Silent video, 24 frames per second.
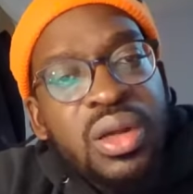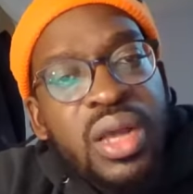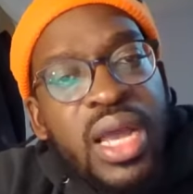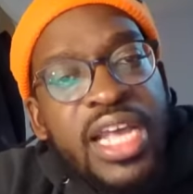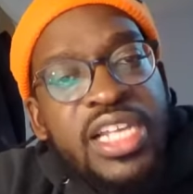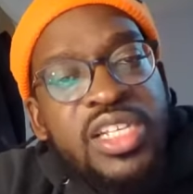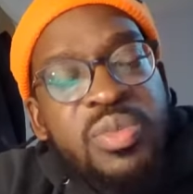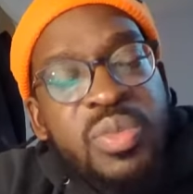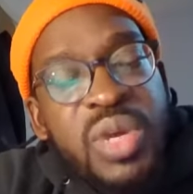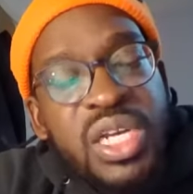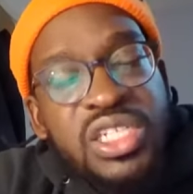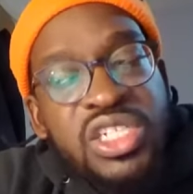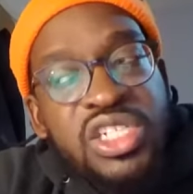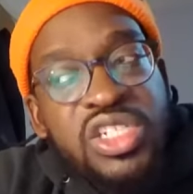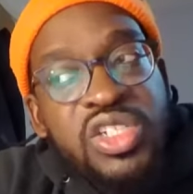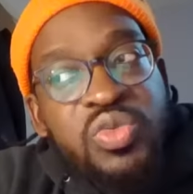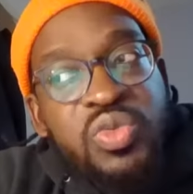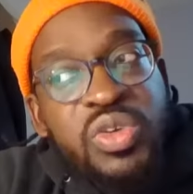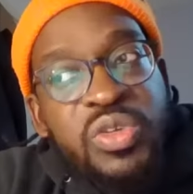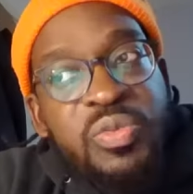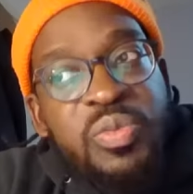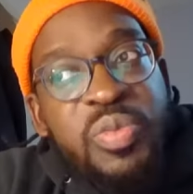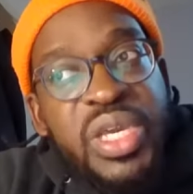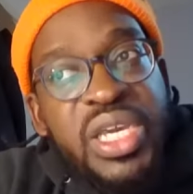as much as
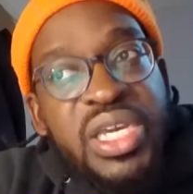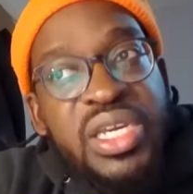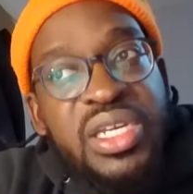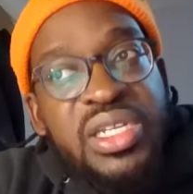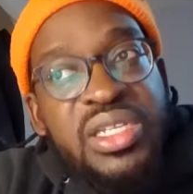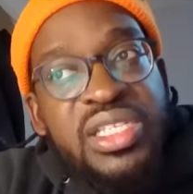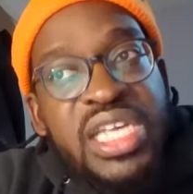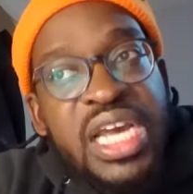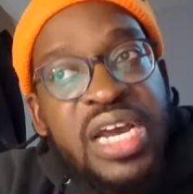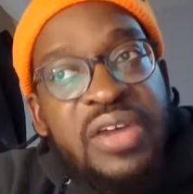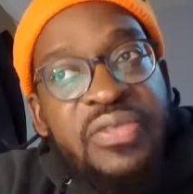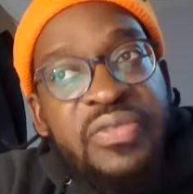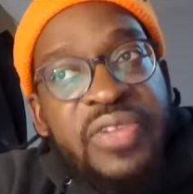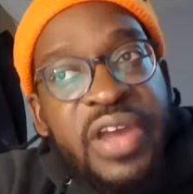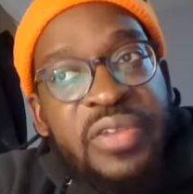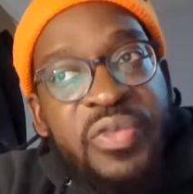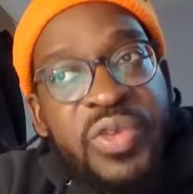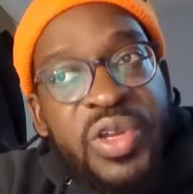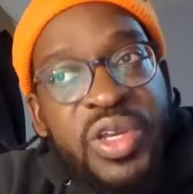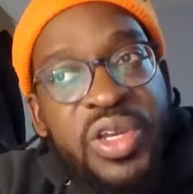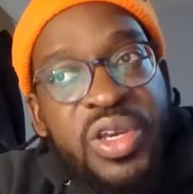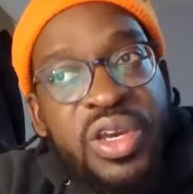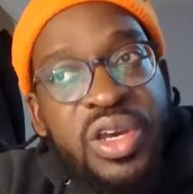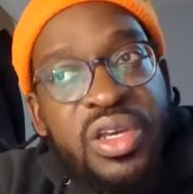we've beaten South
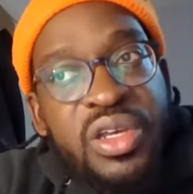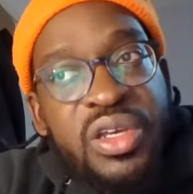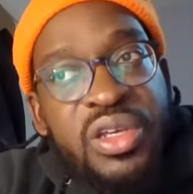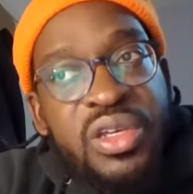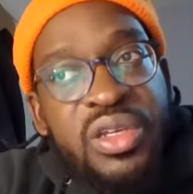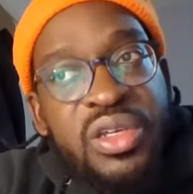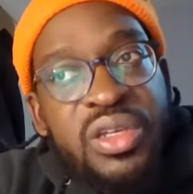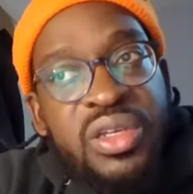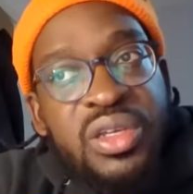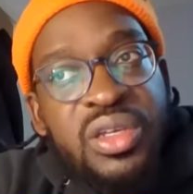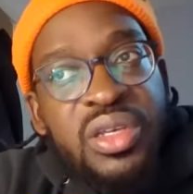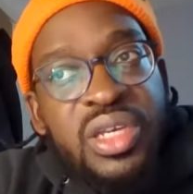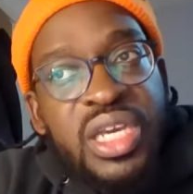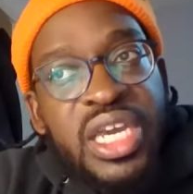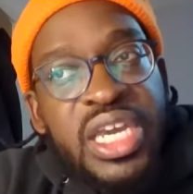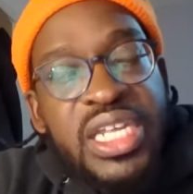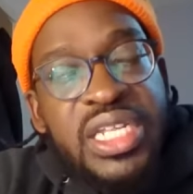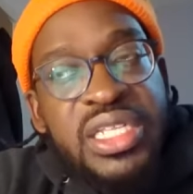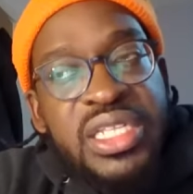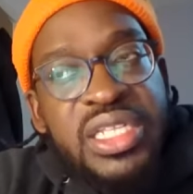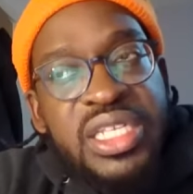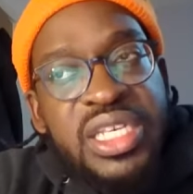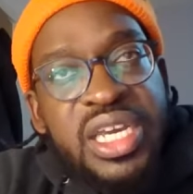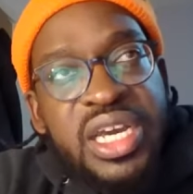Africa,
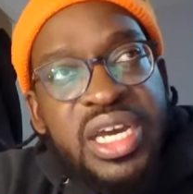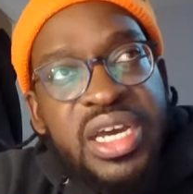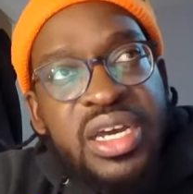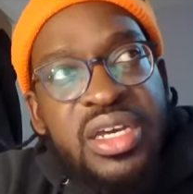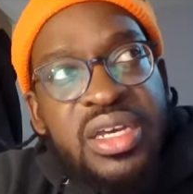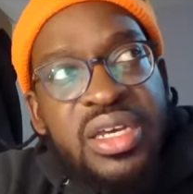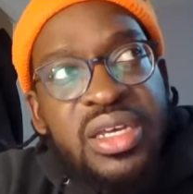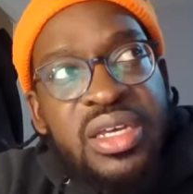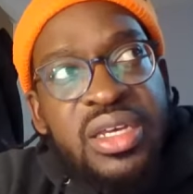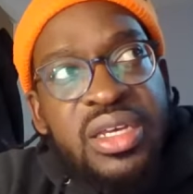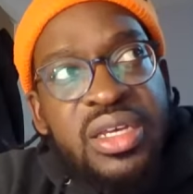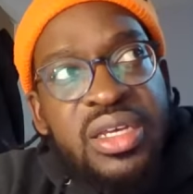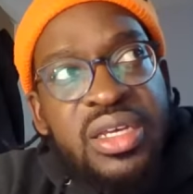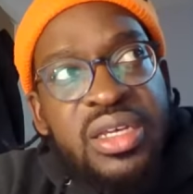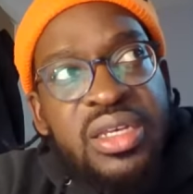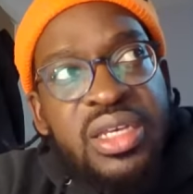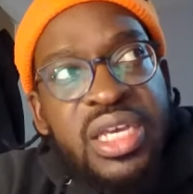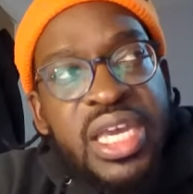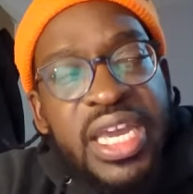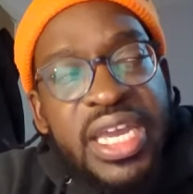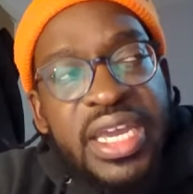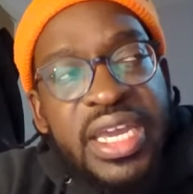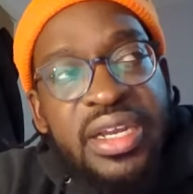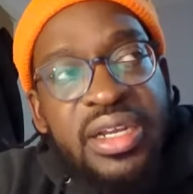India,
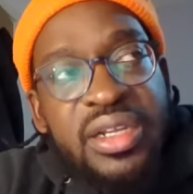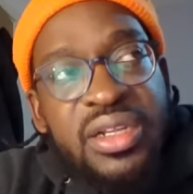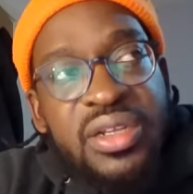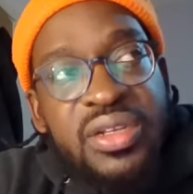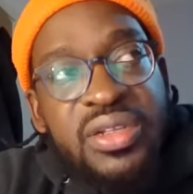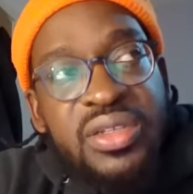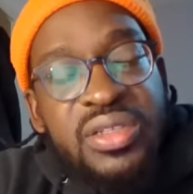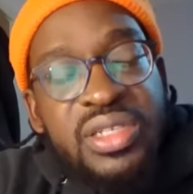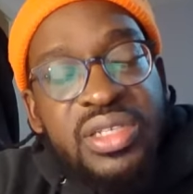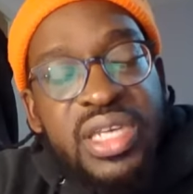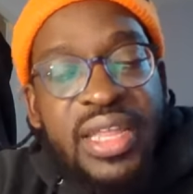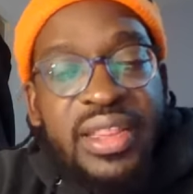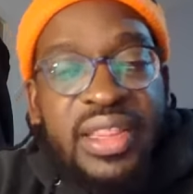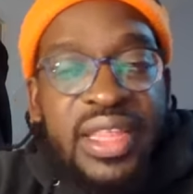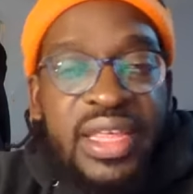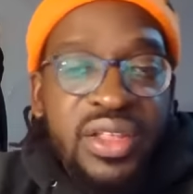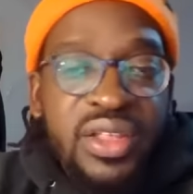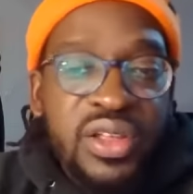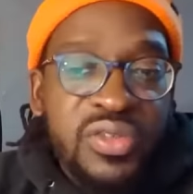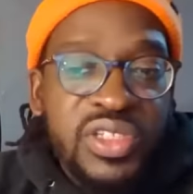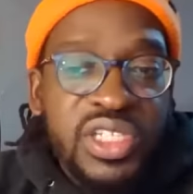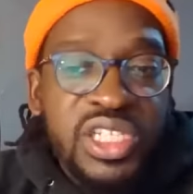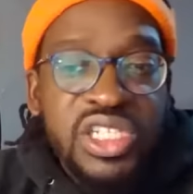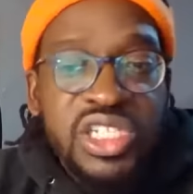England, and
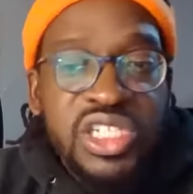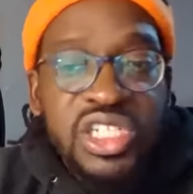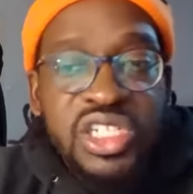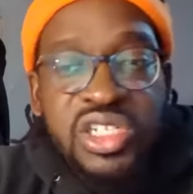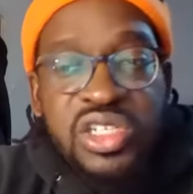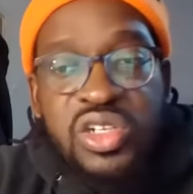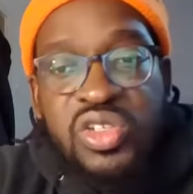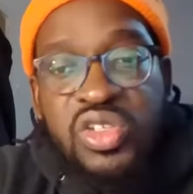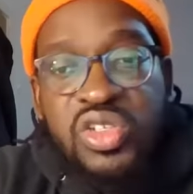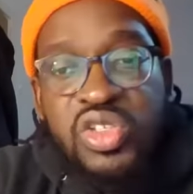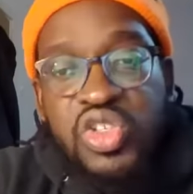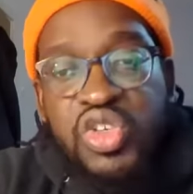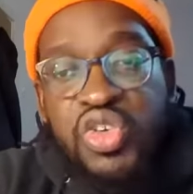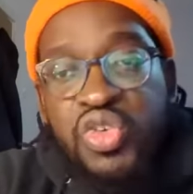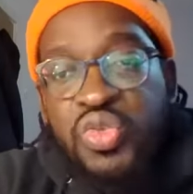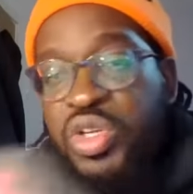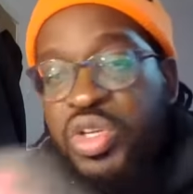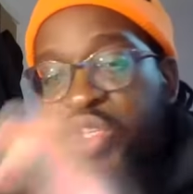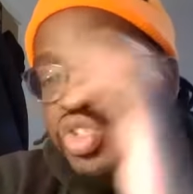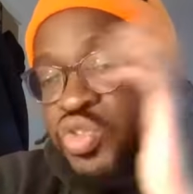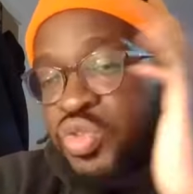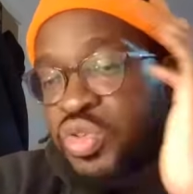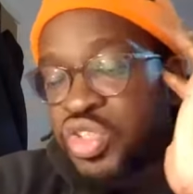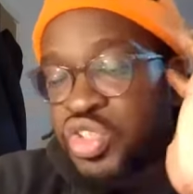then obviously just lost
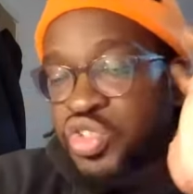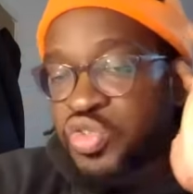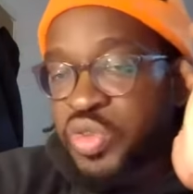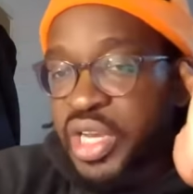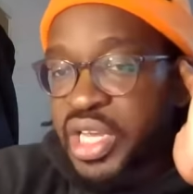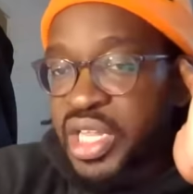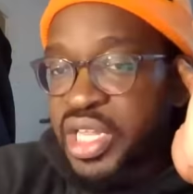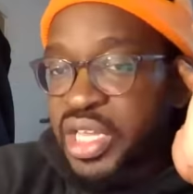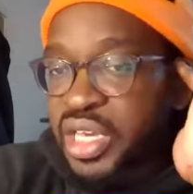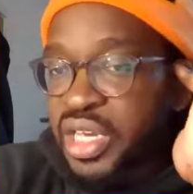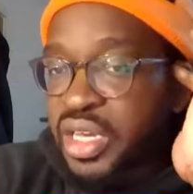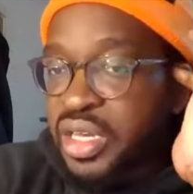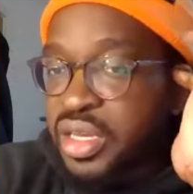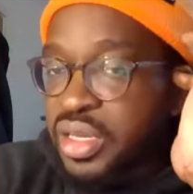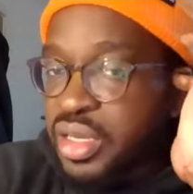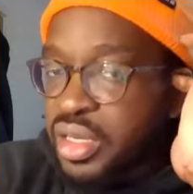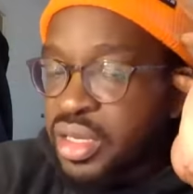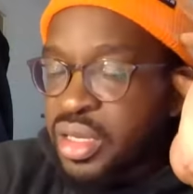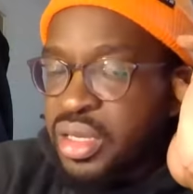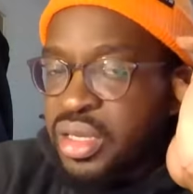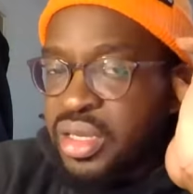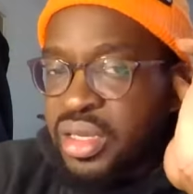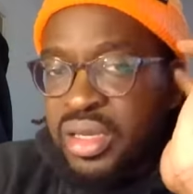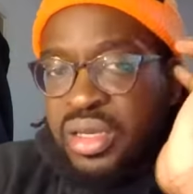2-1 to Australia,
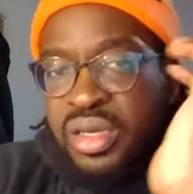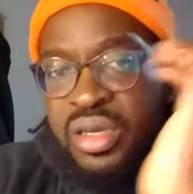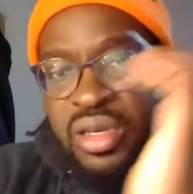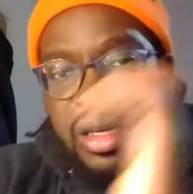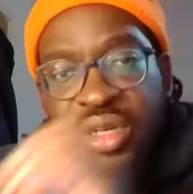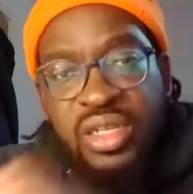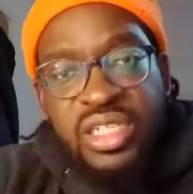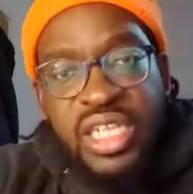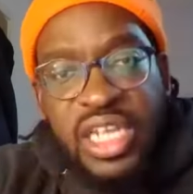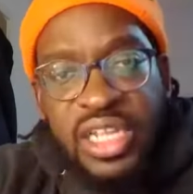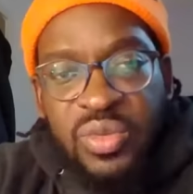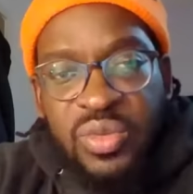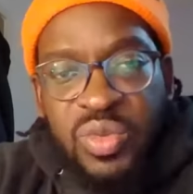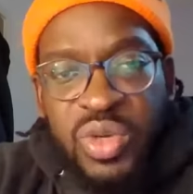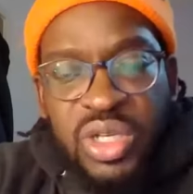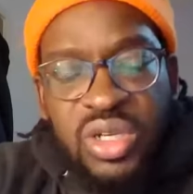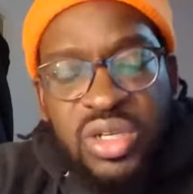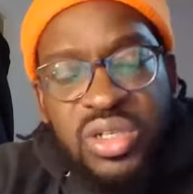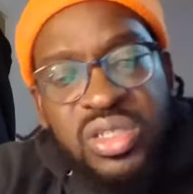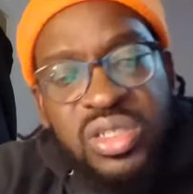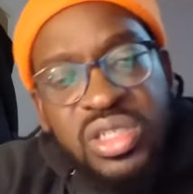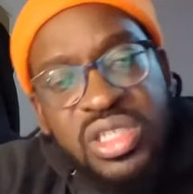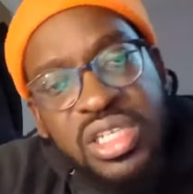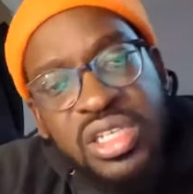has anyone
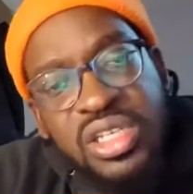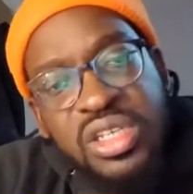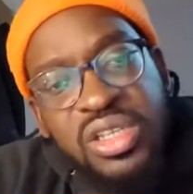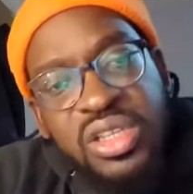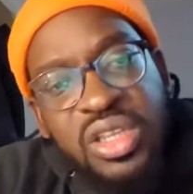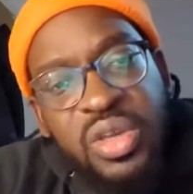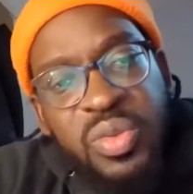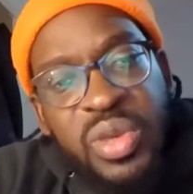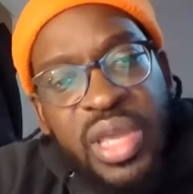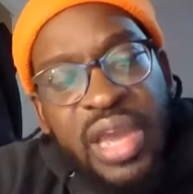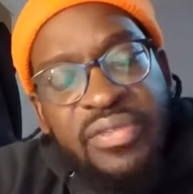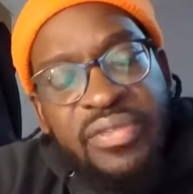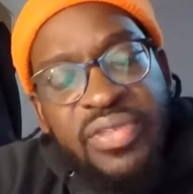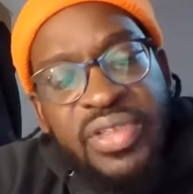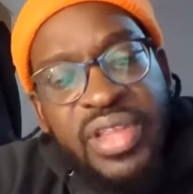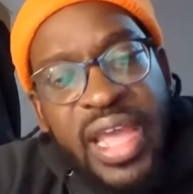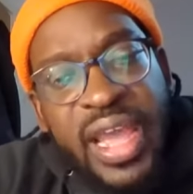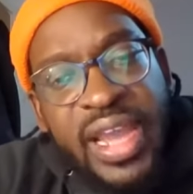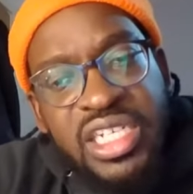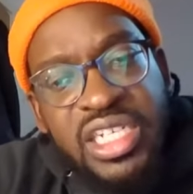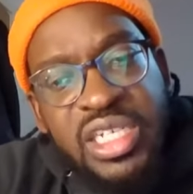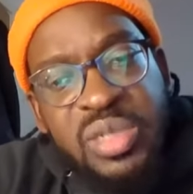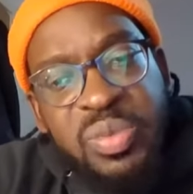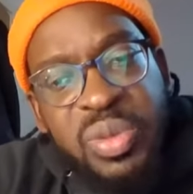considered that we haven't
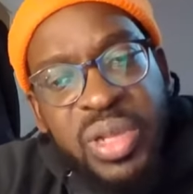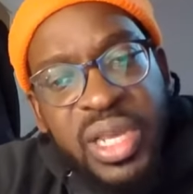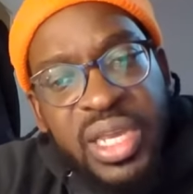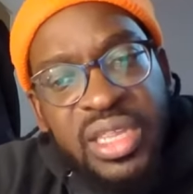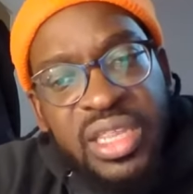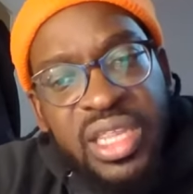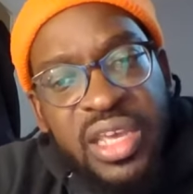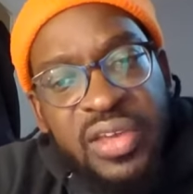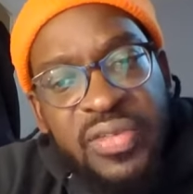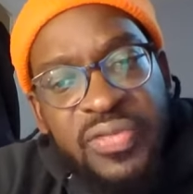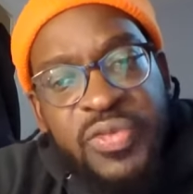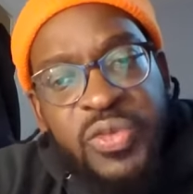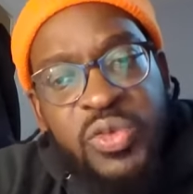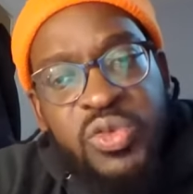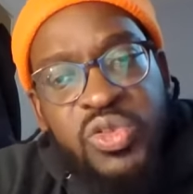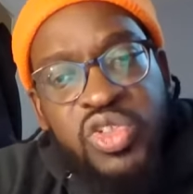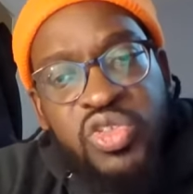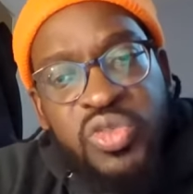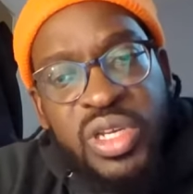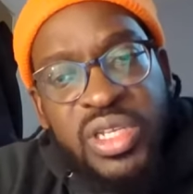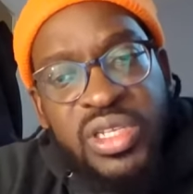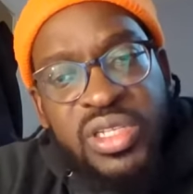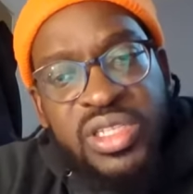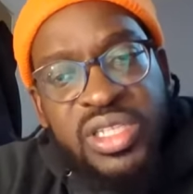actually played their
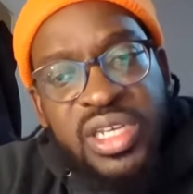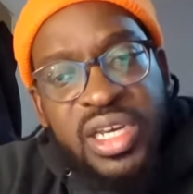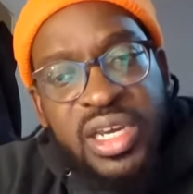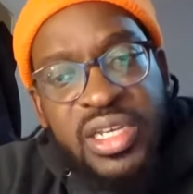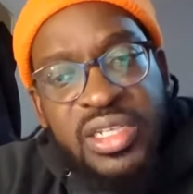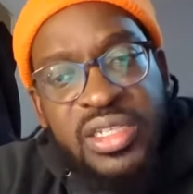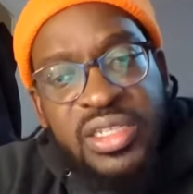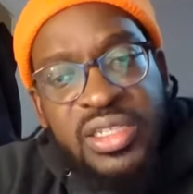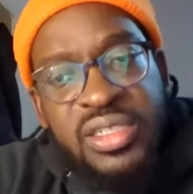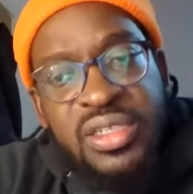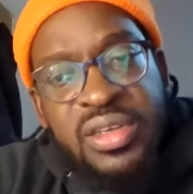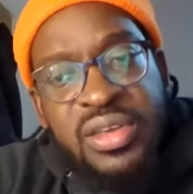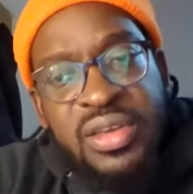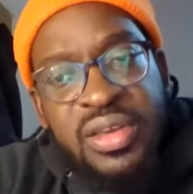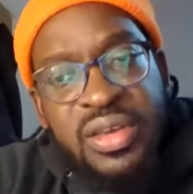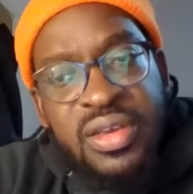full-strength sides?